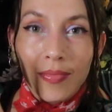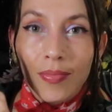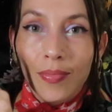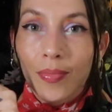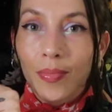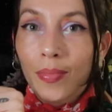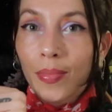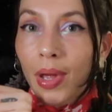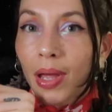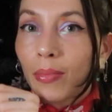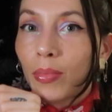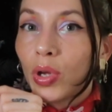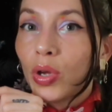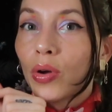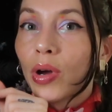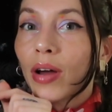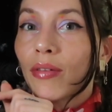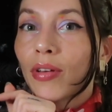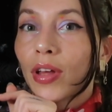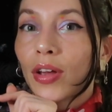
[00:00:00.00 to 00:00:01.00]

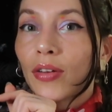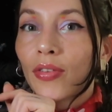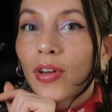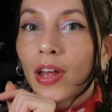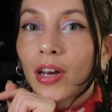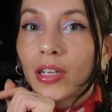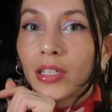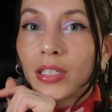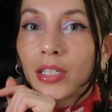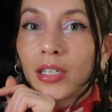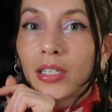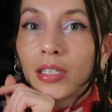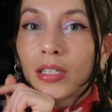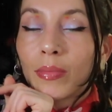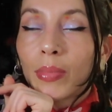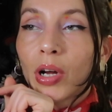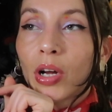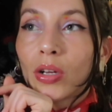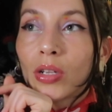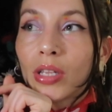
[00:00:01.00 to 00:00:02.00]
maybe you have like
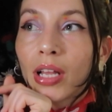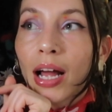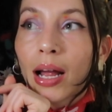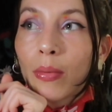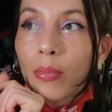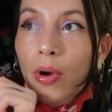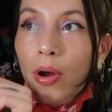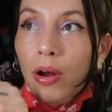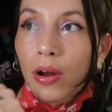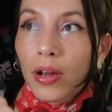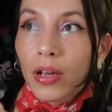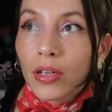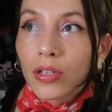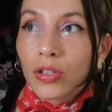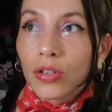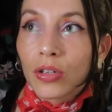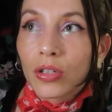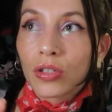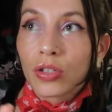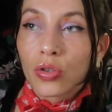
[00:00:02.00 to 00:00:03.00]
fantasies about
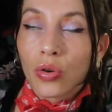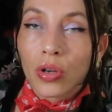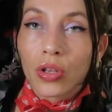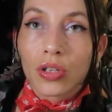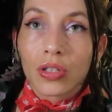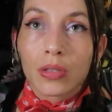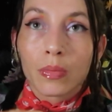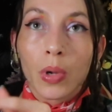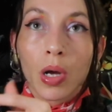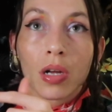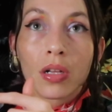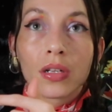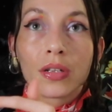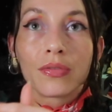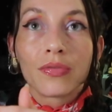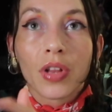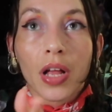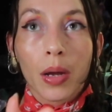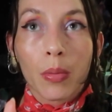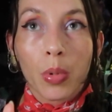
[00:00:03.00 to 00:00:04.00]
libraries or enjoy the
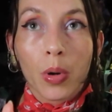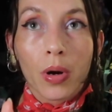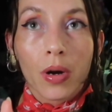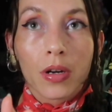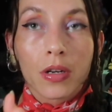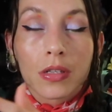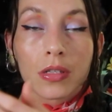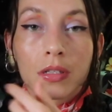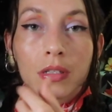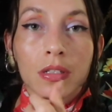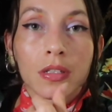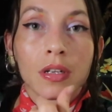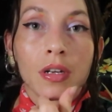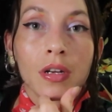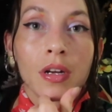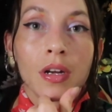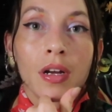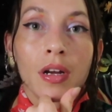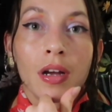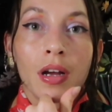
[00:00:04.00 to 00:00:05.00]
smell of libraries,
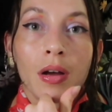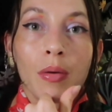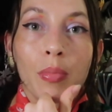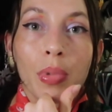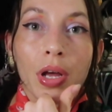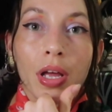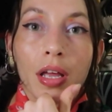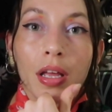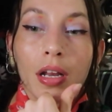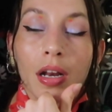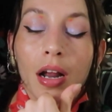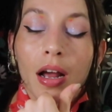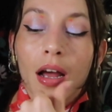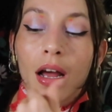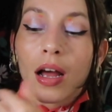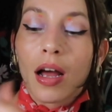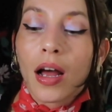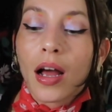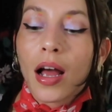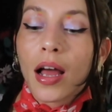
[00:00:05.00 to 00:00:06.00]
but
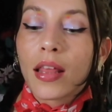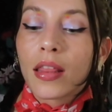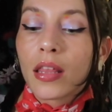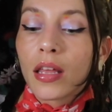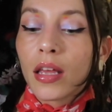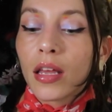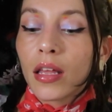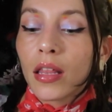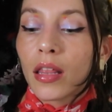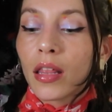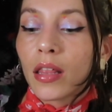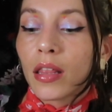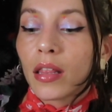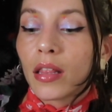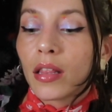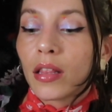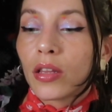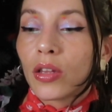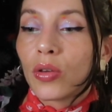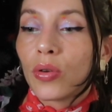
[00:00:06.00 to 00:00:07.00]
I think
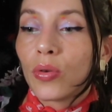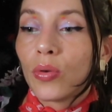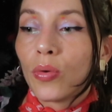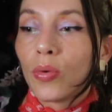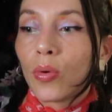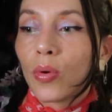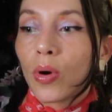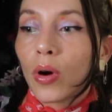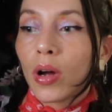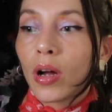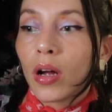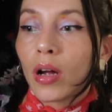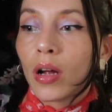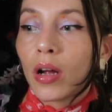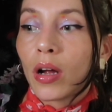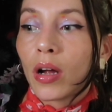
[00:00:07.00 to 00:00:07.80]
you